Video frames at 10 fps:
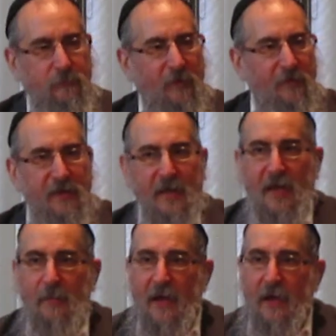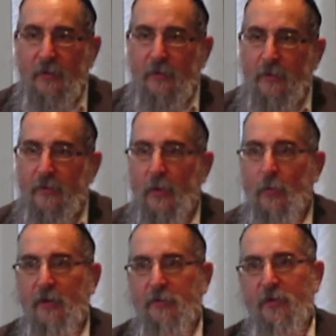they came out, they
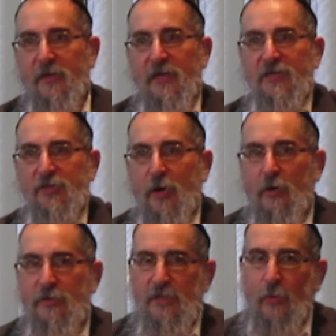went to the East Coast,